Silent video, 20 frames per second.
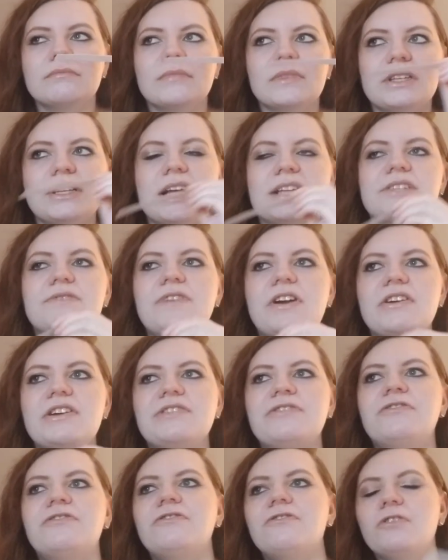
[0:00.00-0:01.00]
yeah, it's a
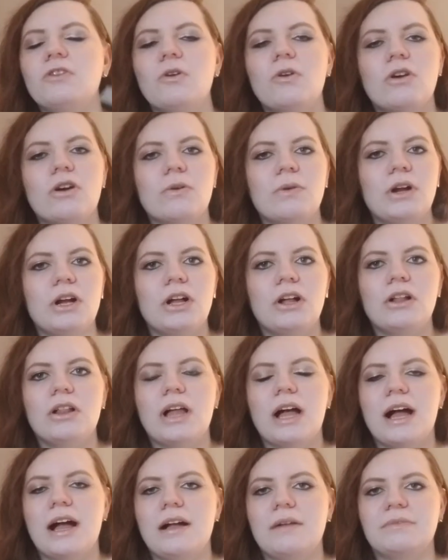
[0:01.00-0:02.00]
very
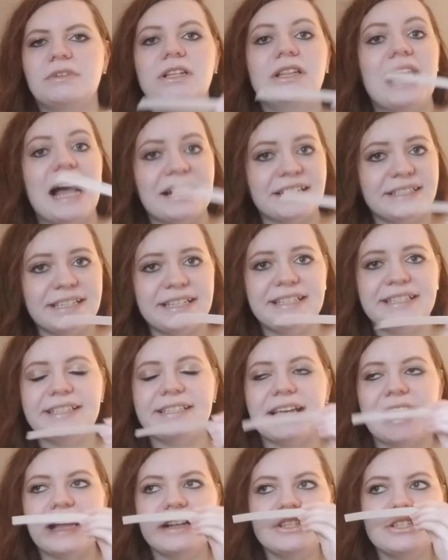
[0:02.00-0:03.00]
floral, um, classy
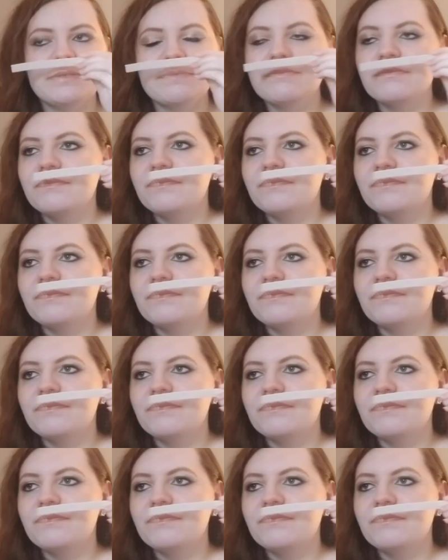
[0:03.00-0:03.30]
scent.